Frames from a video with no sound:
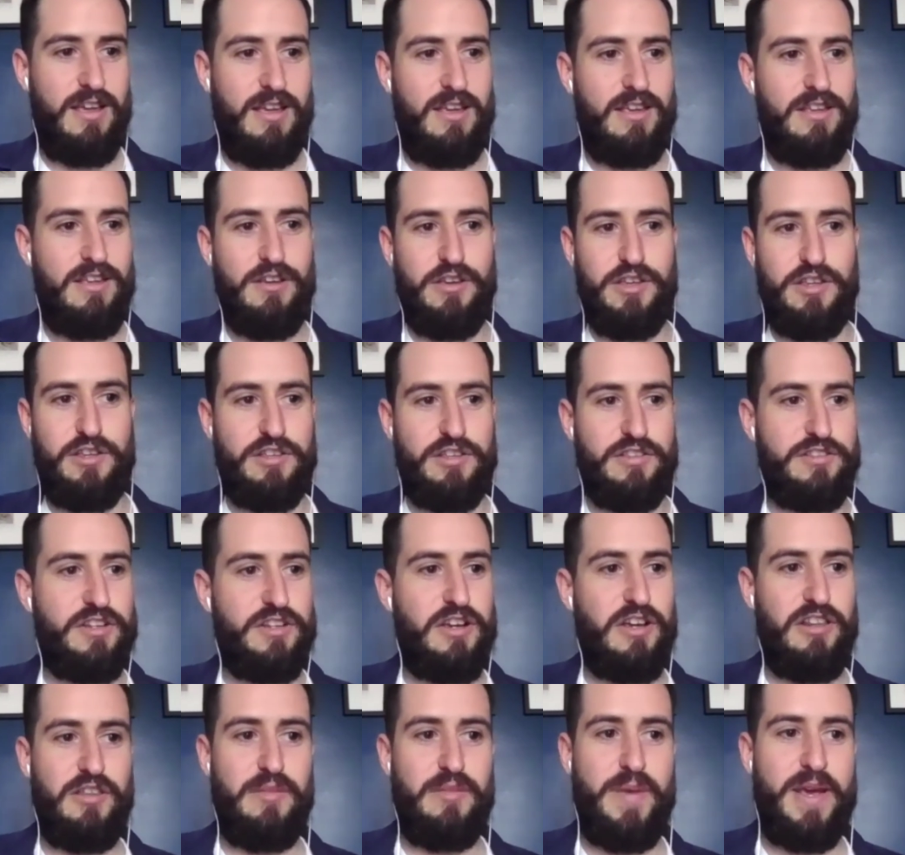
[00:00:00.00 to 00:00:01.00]
you know, it's
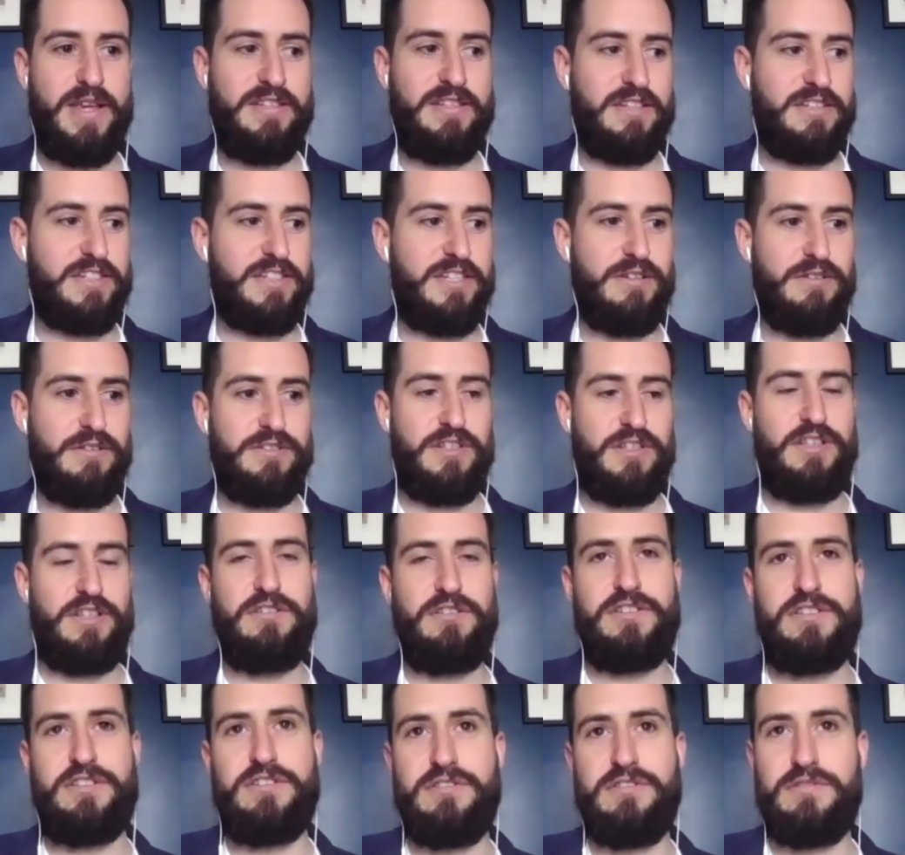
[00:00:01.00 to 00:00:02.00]
kind of the basic skills that you
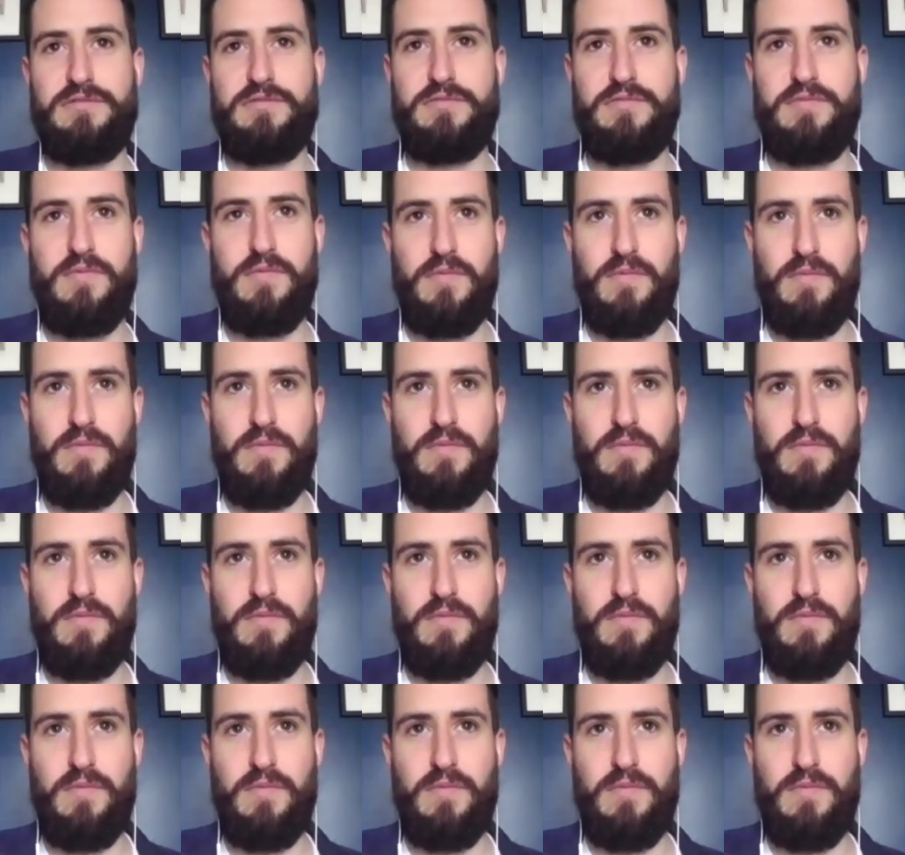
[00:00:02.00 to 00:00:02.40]
still,